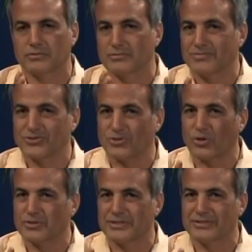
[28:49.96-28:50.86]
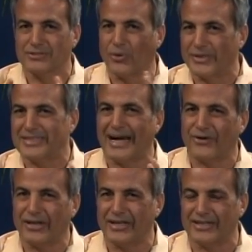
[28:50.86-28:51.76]
slowly going
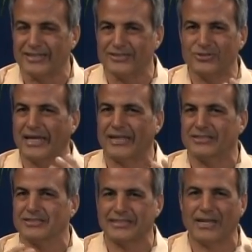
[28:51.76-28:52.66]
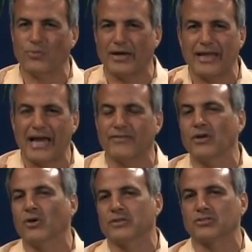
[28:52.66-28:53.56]
downhill and you can't understand why you're having
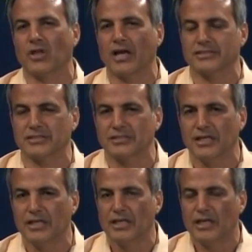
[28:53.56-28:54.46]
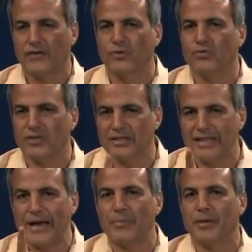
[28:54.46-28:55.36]
all these losses. If you think
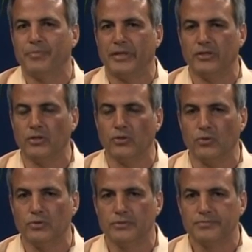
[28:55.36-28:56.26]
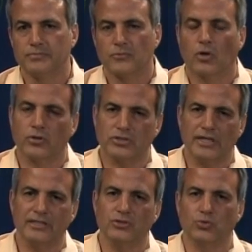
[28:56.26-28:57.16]
that might be you, go to
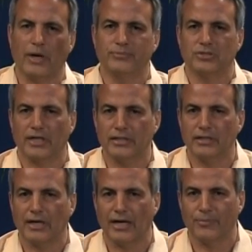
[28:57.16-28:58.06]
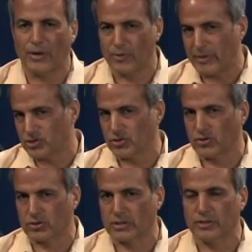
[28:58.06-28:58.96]
Sandi's website that we mentioned
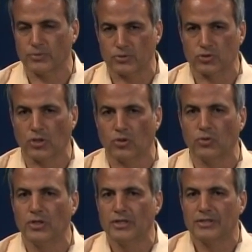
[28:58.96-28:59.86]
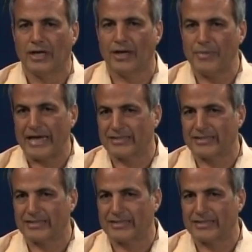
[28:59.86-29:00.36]
earlier, and we'll show at